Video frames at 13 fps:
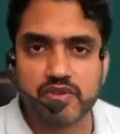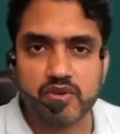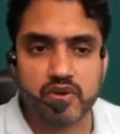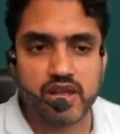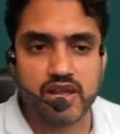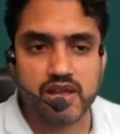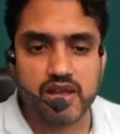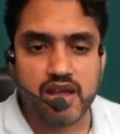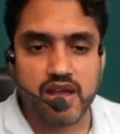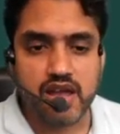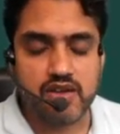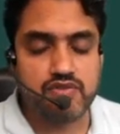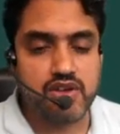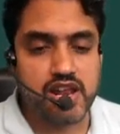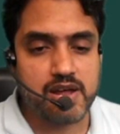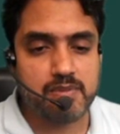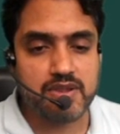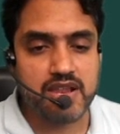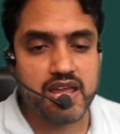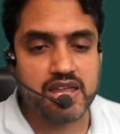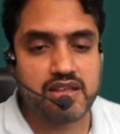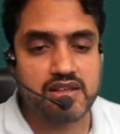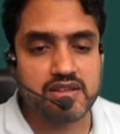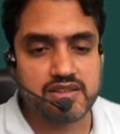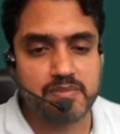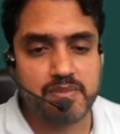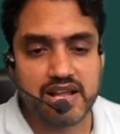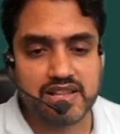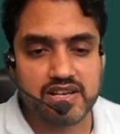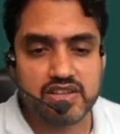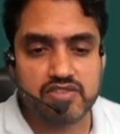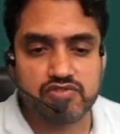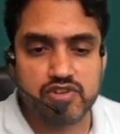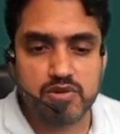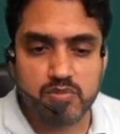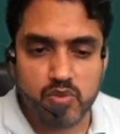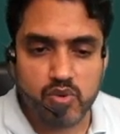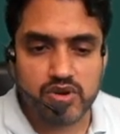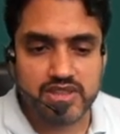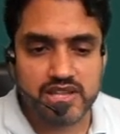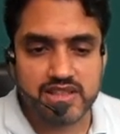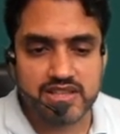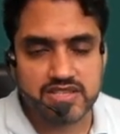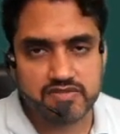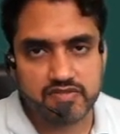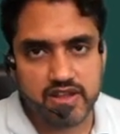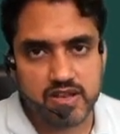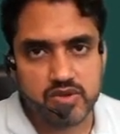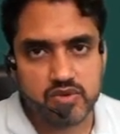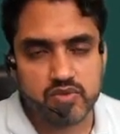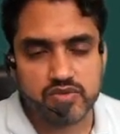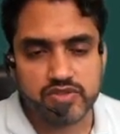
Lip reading: Okay, if you are applying the magnetic field more than this value,